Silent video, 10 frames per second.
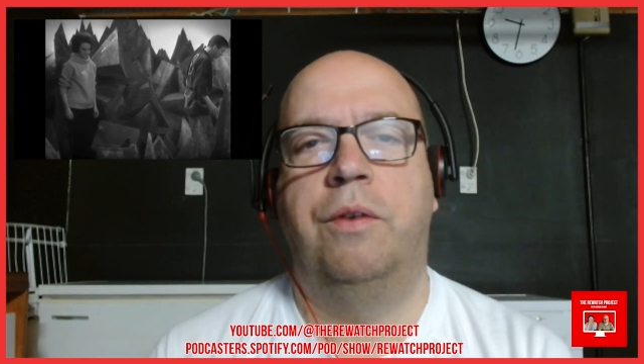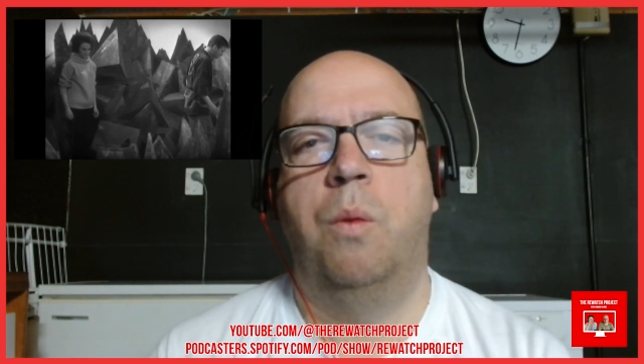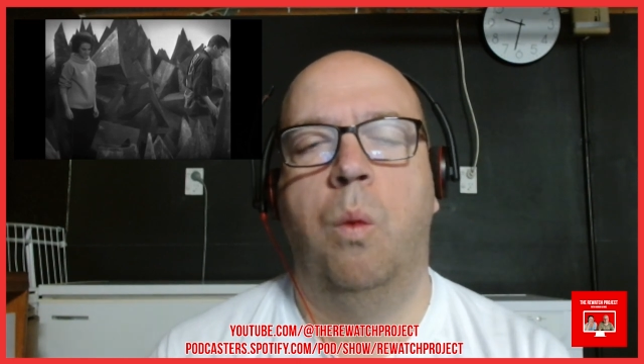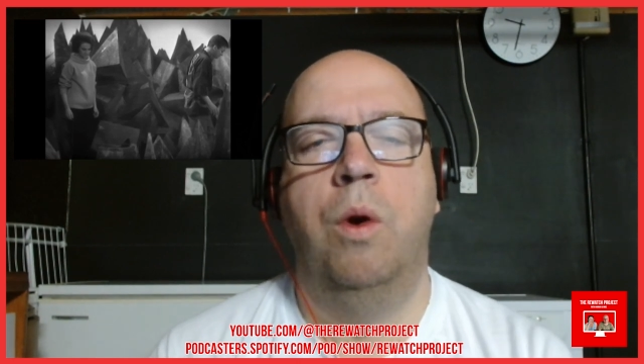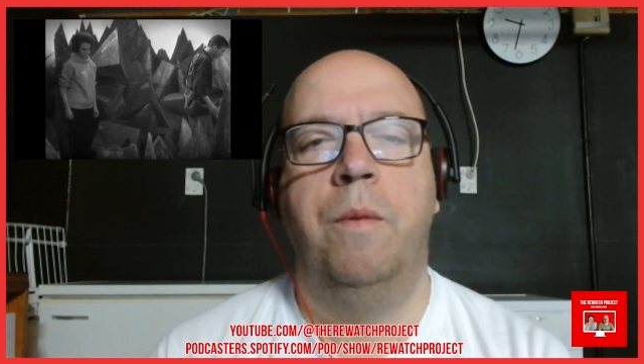
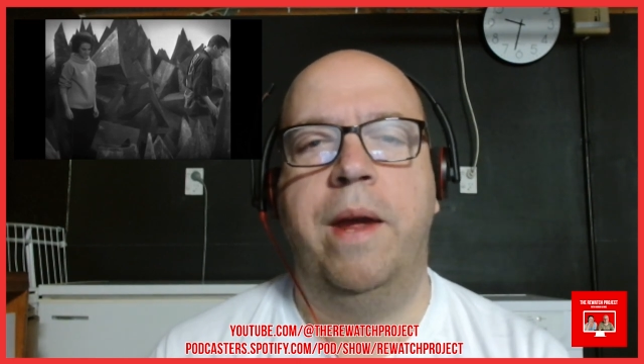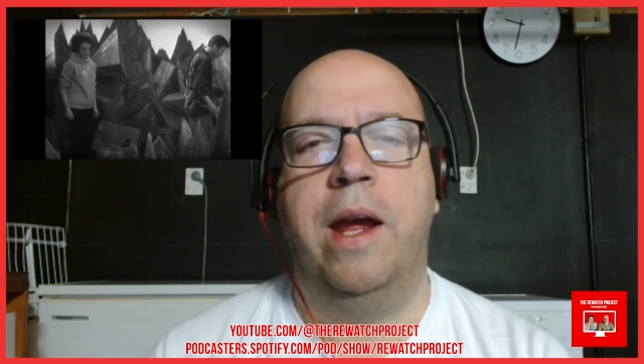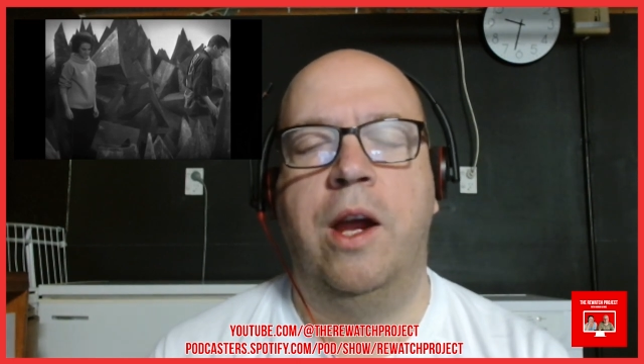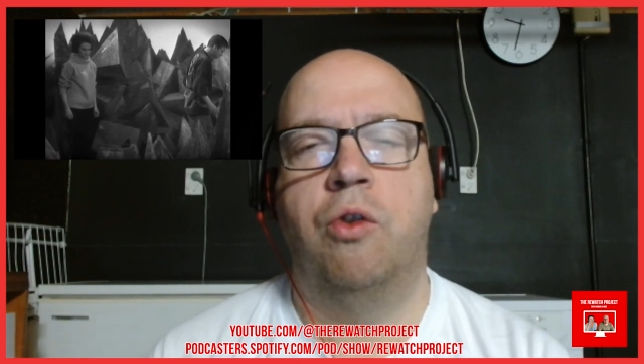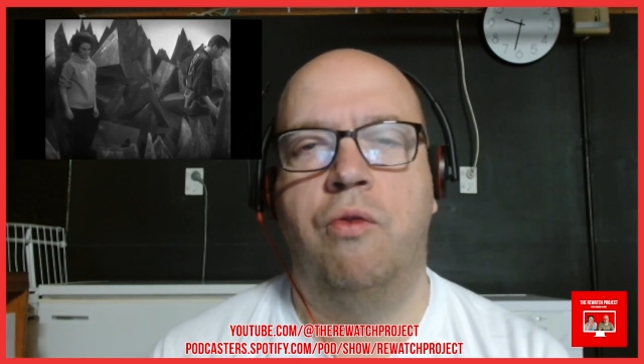would
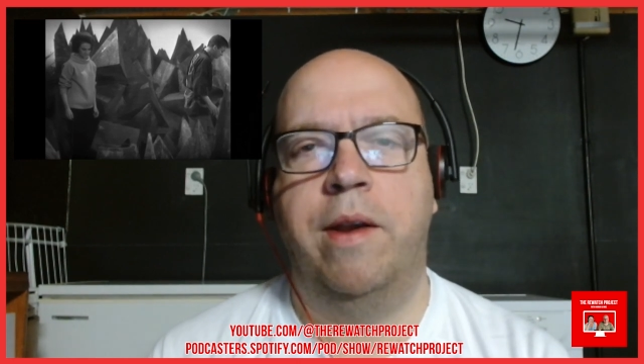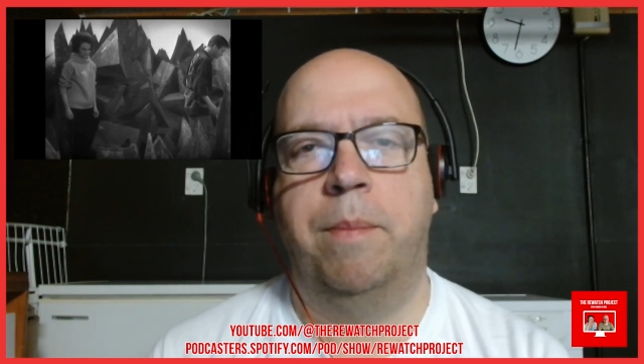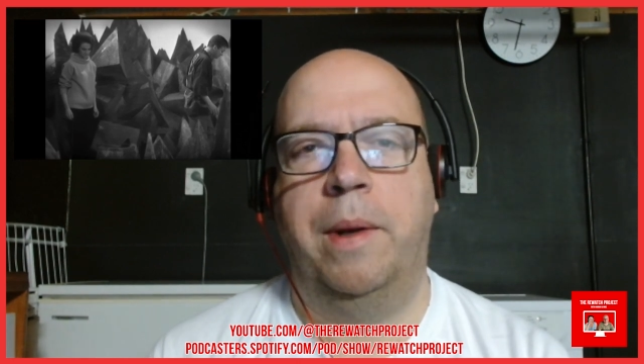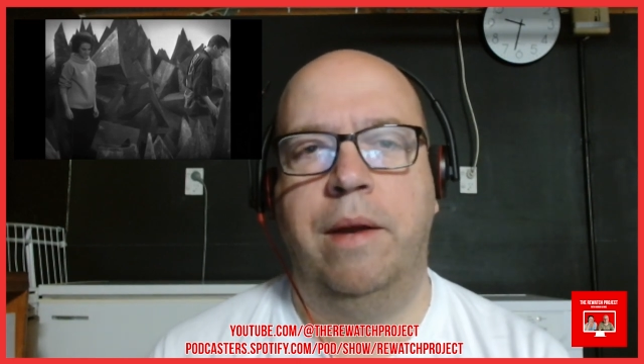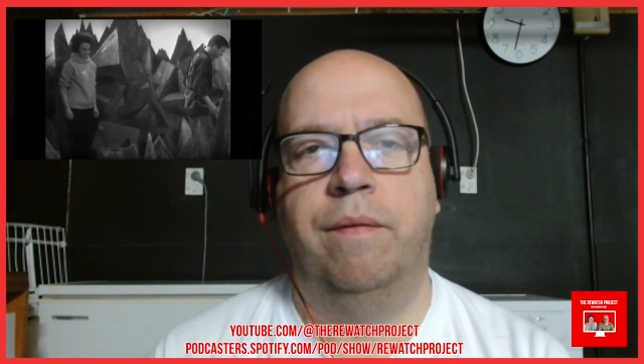be
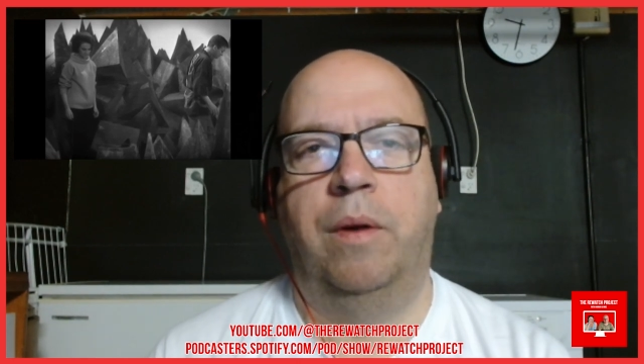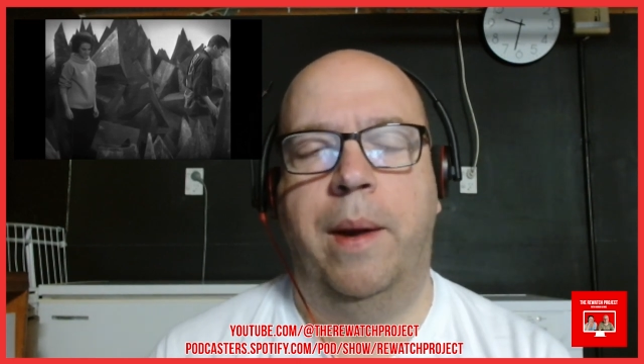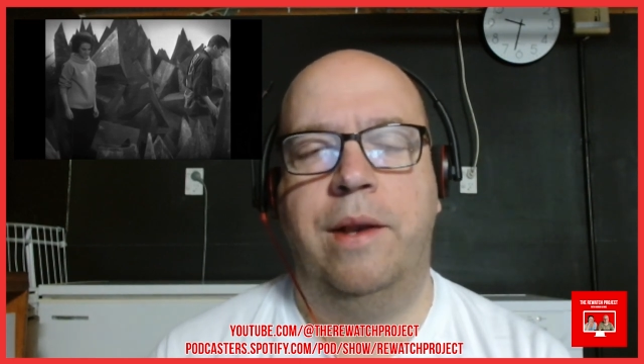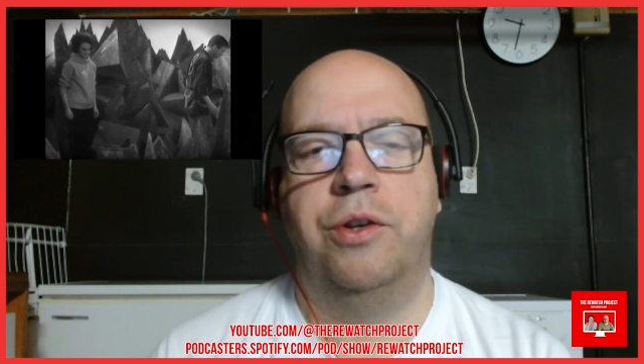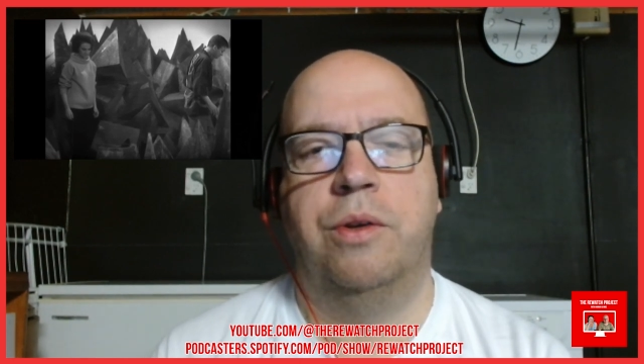incredibly
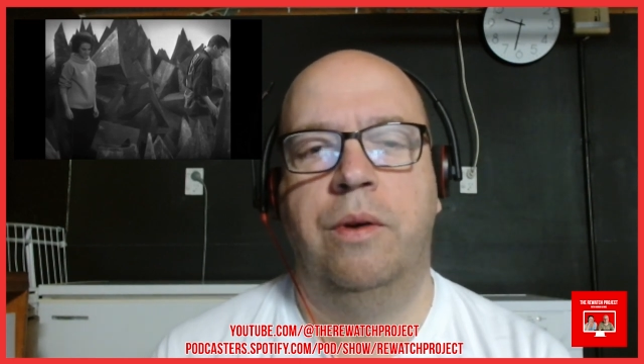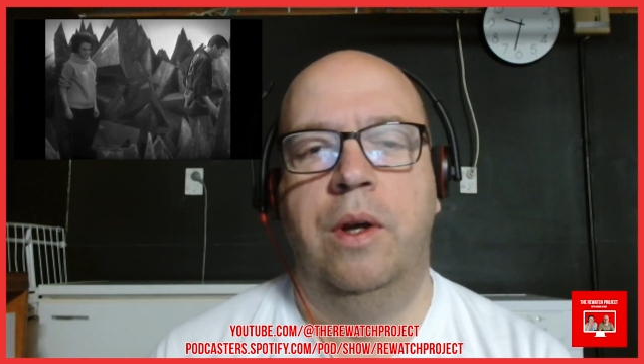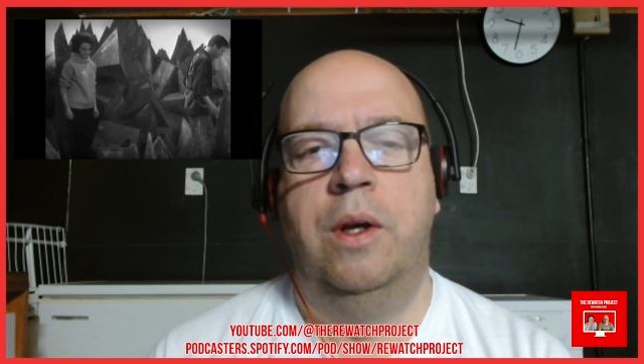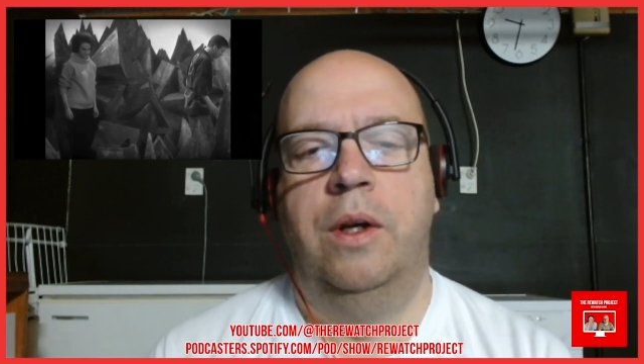influential